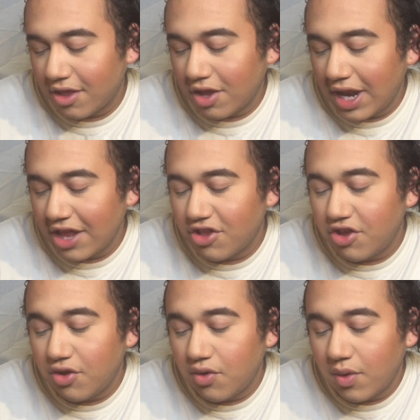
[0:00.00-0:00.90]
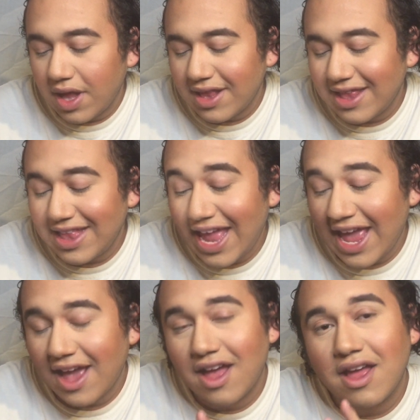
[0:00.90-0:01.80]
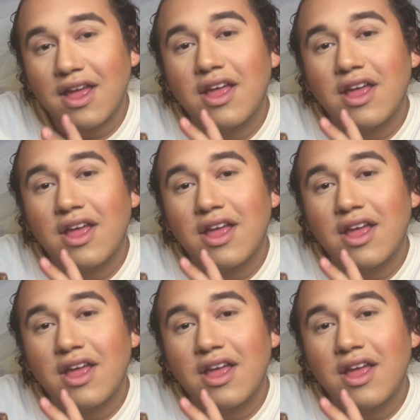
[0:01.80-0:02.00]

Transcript: So let's do Sting,